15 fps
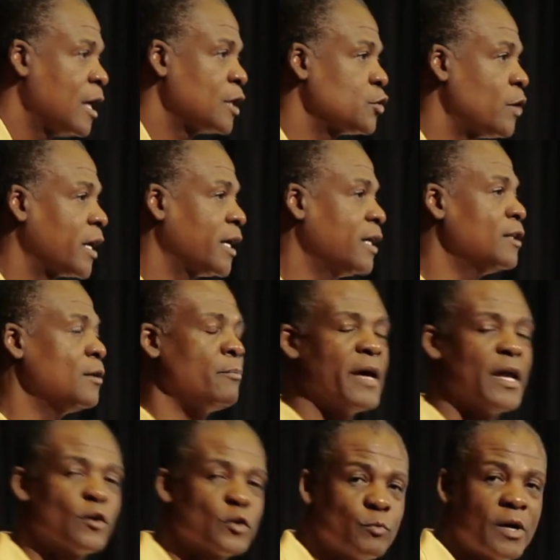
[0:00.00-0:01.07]
And so I get in the
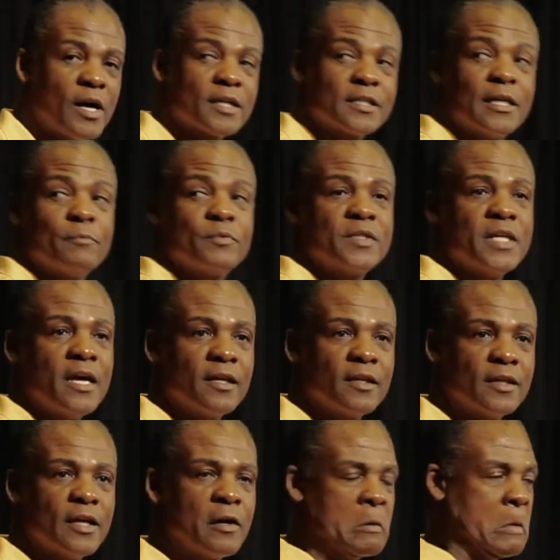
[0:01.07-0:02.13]
batter's box and I'm
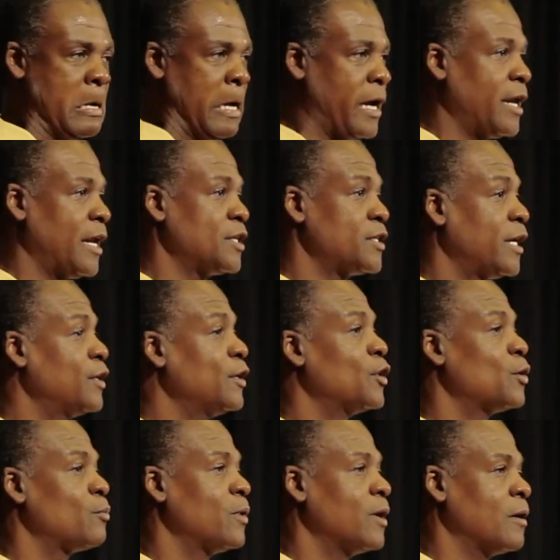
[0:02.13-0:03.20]
standing there and I say
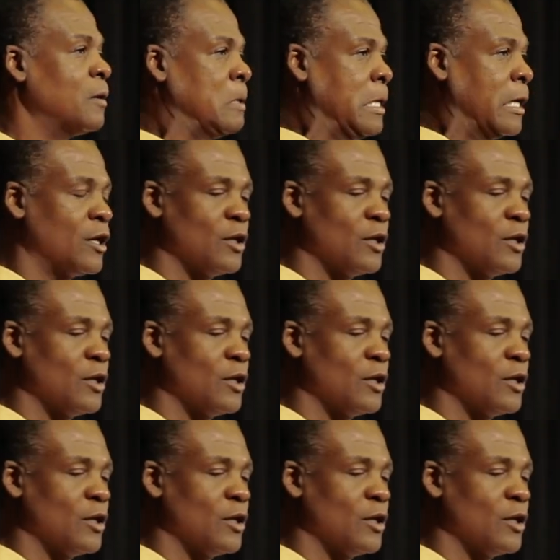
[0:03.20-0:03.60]
another prayer.